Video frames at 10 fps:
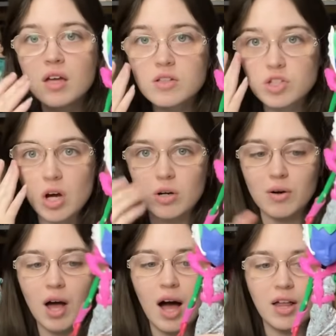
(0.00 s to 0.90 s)

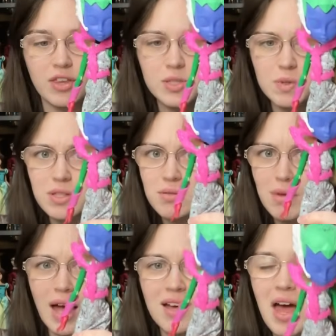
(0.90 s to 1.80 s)
So uh, this one,
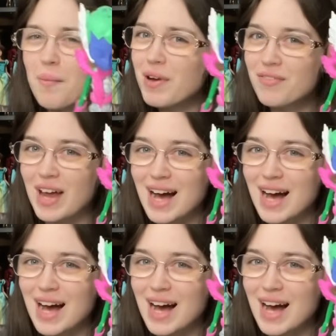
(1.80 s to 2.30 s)
I'm gonna have to